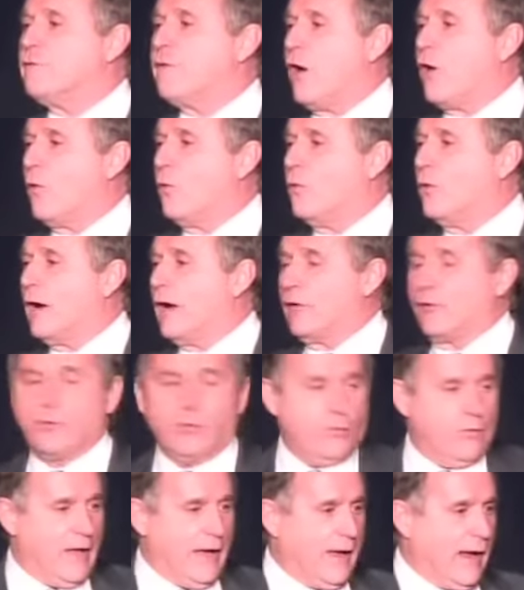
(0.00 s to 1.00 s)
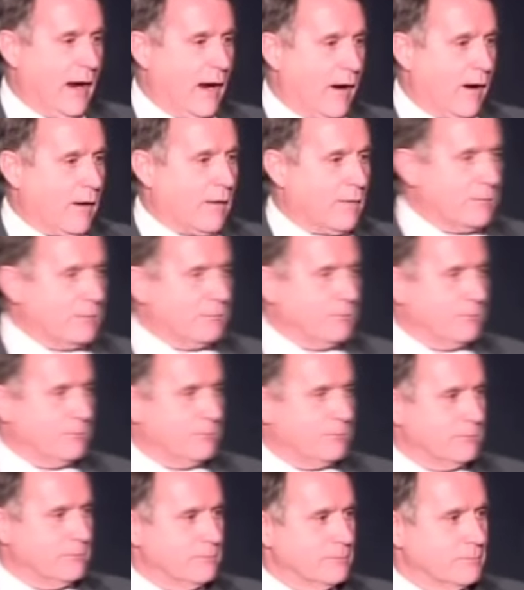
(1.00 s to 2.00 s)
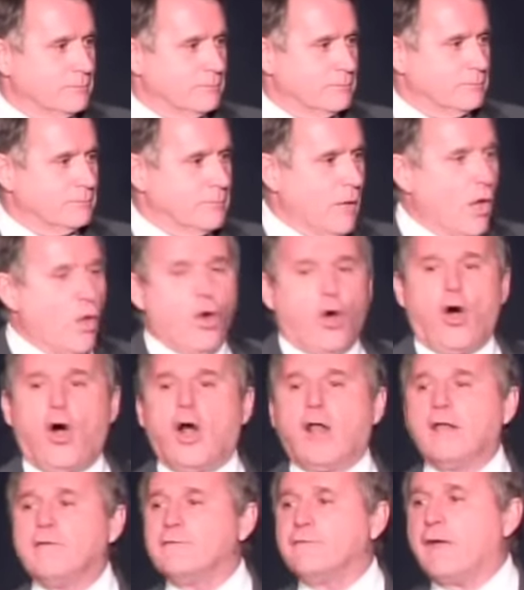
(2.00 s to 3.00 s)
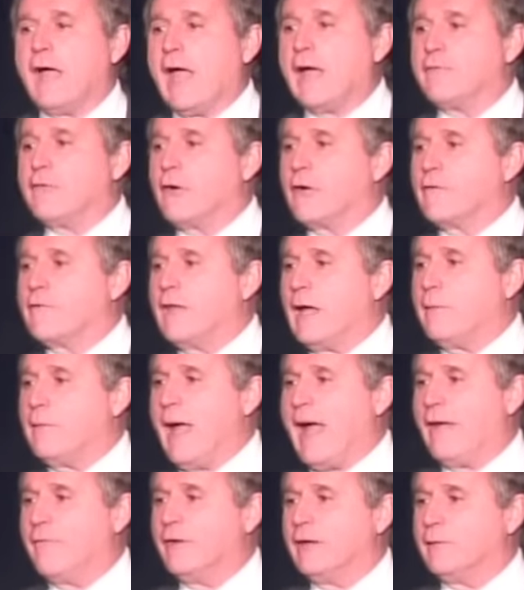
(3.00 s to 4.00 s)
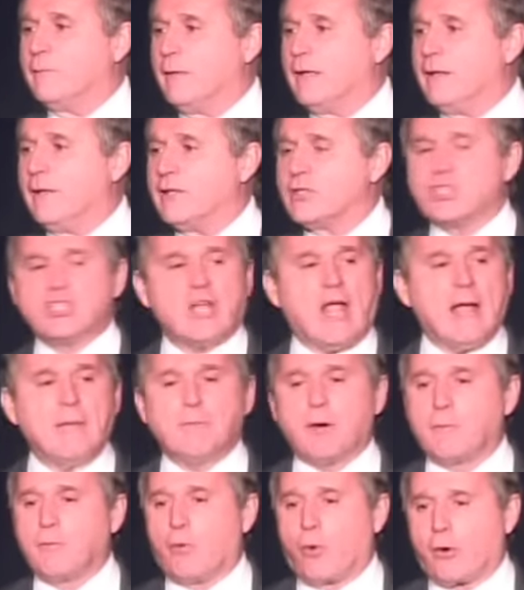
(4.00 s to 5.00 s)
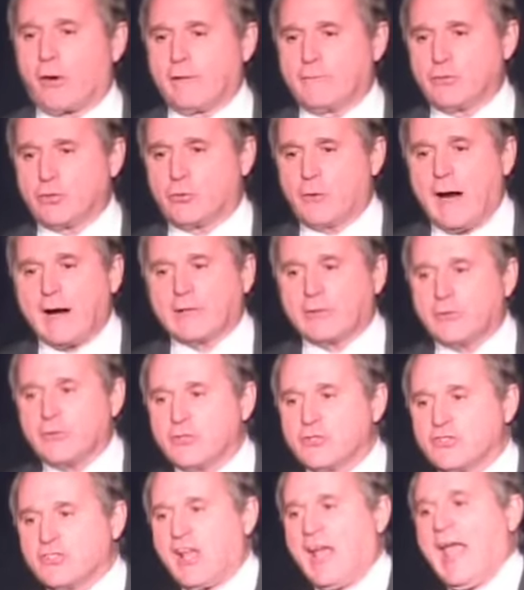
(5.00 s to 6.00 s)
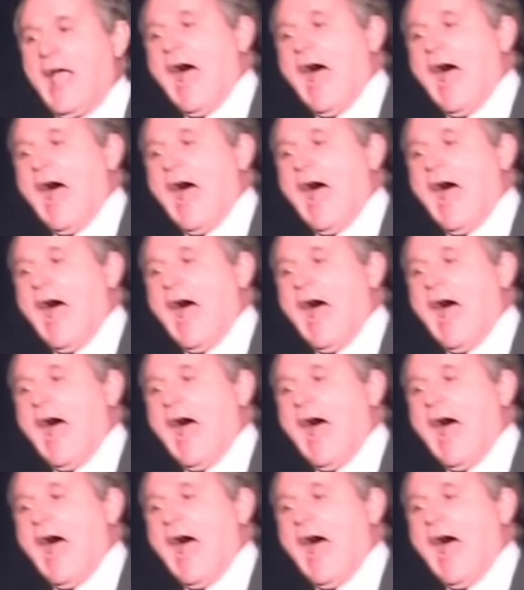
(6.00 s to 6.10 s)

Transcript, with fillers: vote on who they are. All in favor of them having be the chamber board of directors, say